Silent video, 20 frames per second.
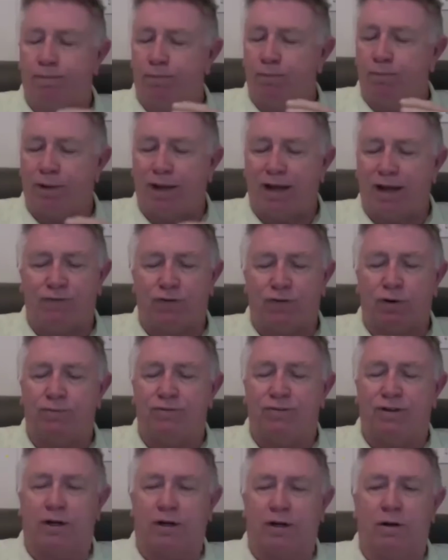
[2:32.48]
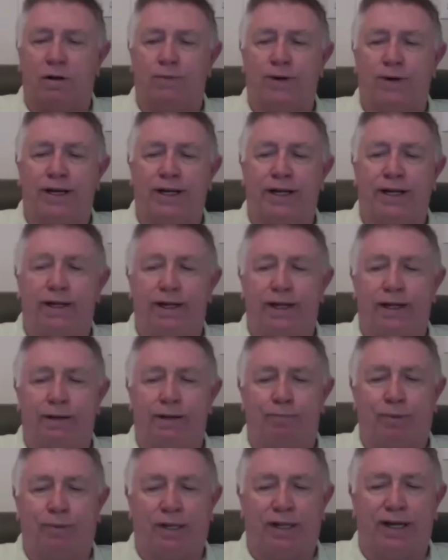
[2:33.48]
platforms that are already in
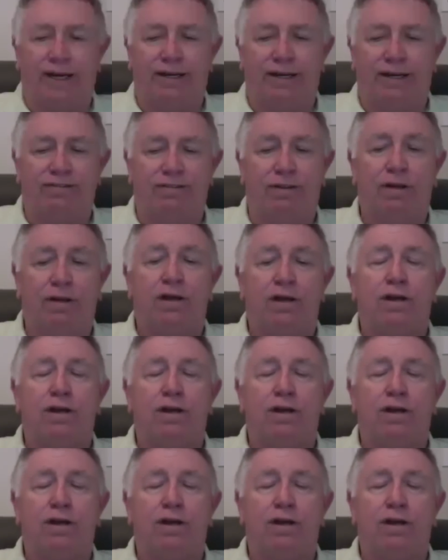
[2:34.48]
place,